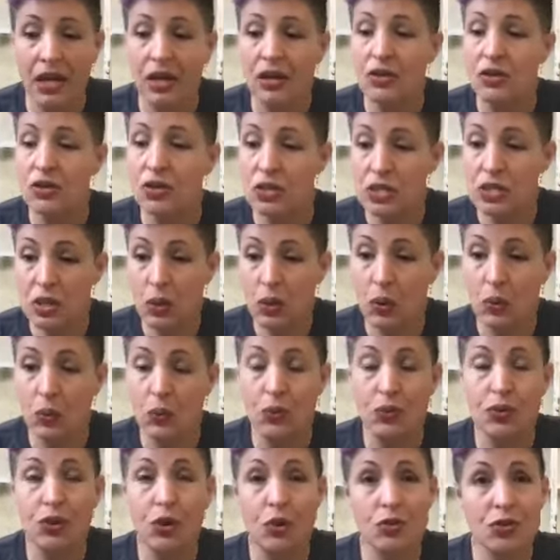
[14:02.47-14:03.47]
So
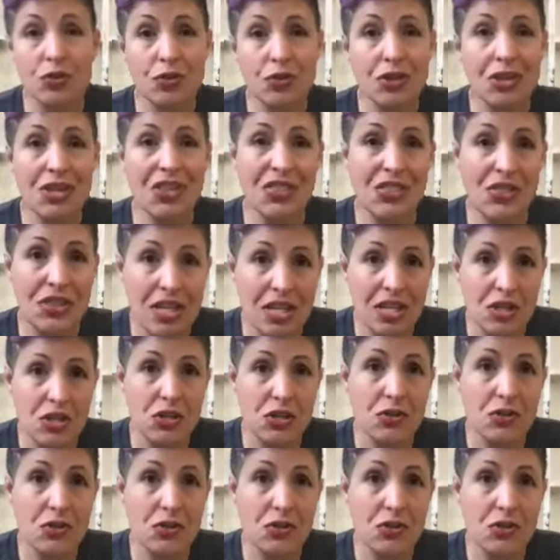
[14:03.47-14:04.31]
those are the things you